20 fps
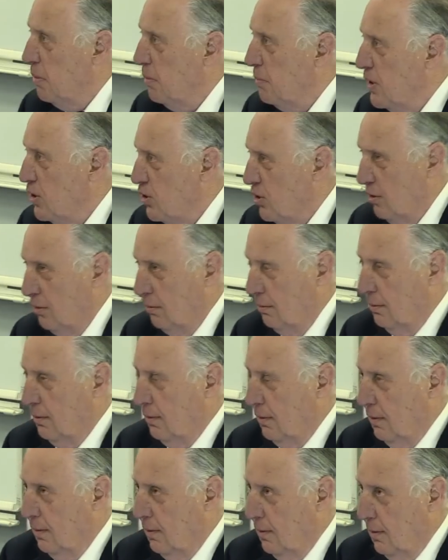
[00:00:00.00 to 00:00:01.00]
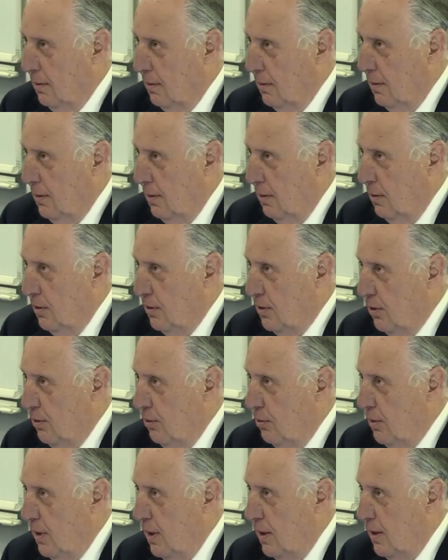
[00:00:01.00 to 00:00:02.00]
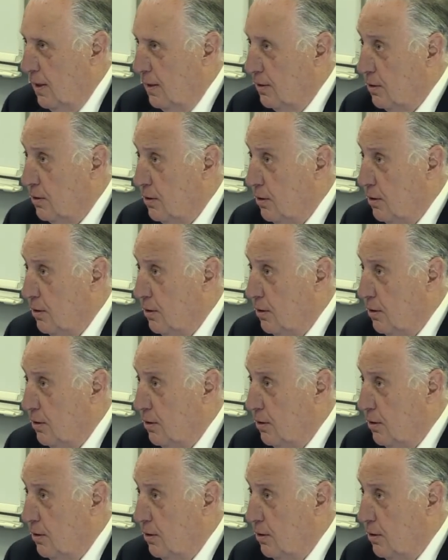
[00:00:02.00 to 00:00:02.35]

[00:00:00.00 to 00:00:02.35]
permission, to